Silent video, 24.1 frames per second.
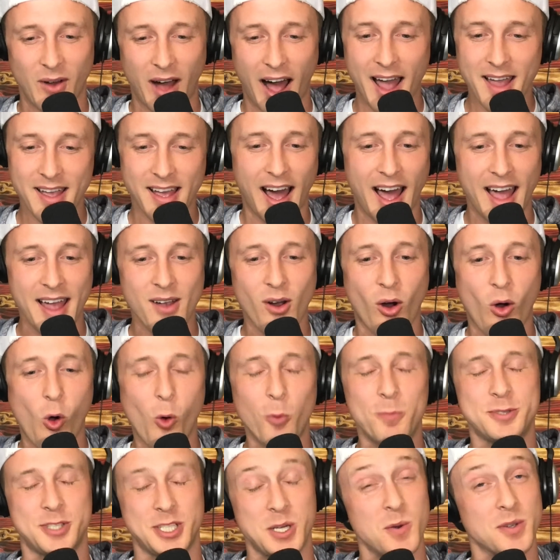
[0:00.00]
I
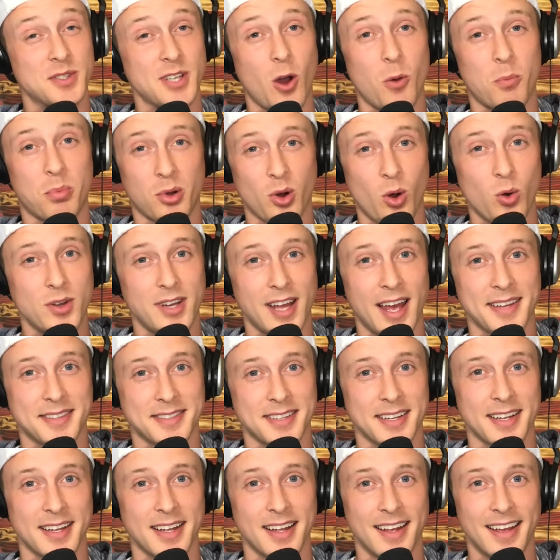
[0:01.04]
hope she was out
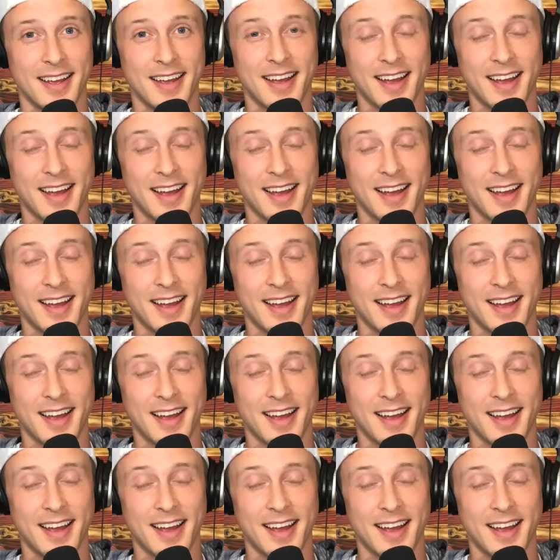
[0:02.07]
protesting.